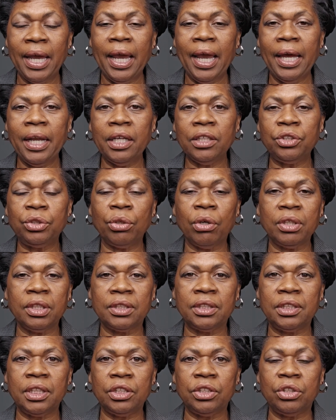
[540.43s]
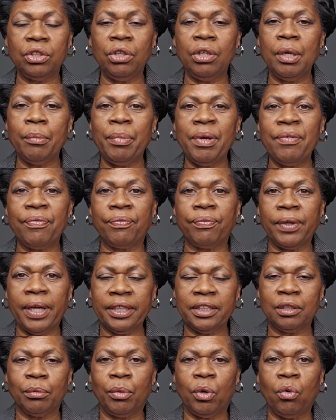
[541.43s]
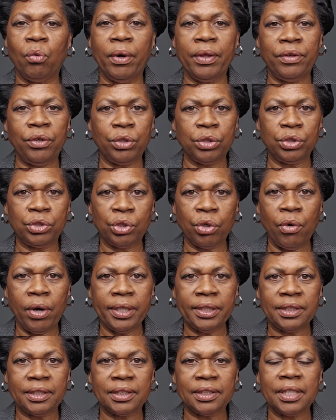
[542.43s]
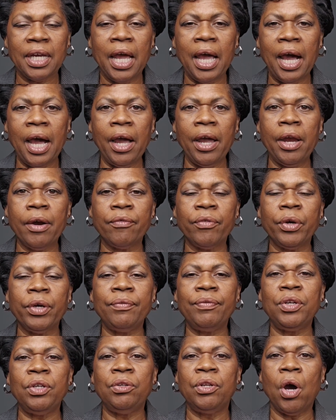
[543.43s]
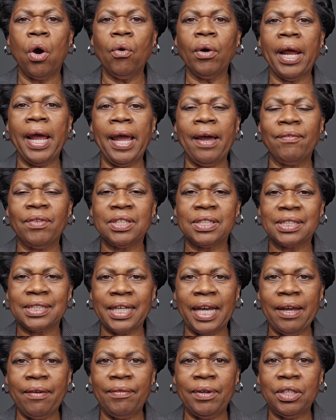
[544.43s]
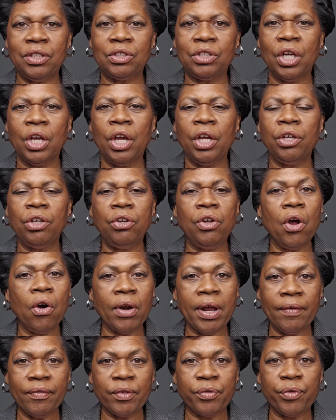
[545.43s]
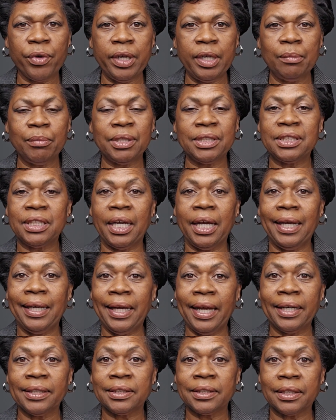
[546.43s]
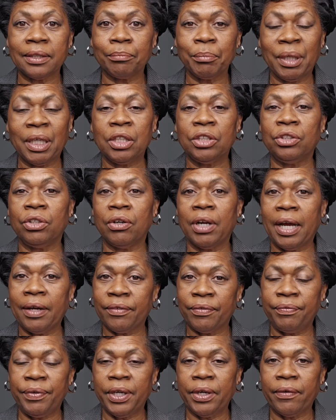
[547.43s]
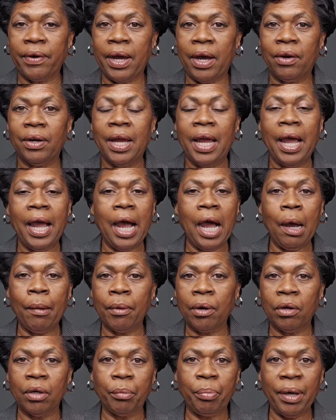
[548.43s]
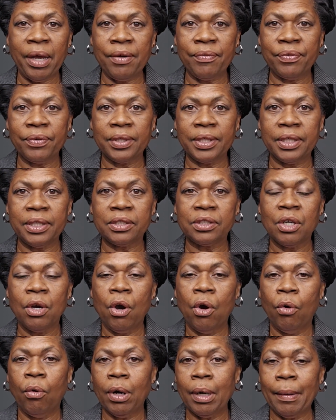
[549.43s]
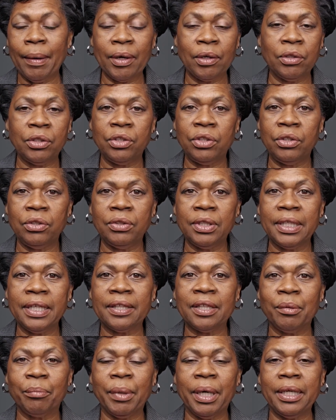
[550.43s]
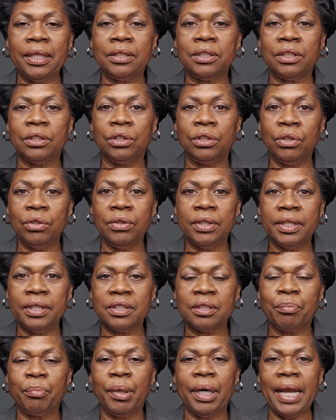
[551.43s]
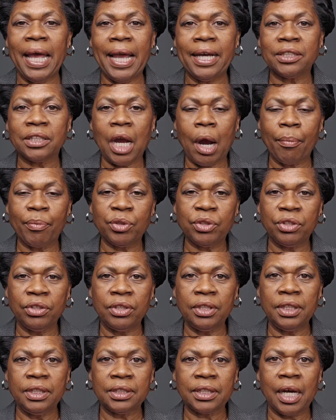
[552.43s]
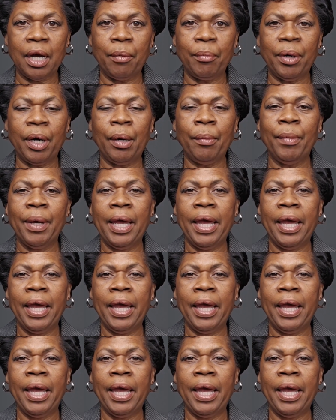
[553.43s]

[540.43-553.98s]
and it's your decision. You can be flexible with your choices. However, if you don't have the savings, you don't have the freedom to say yes, because you're going to have to figure out, how am I going to pay for this? What am I going to do to get the money to do this? But as opportunities come up,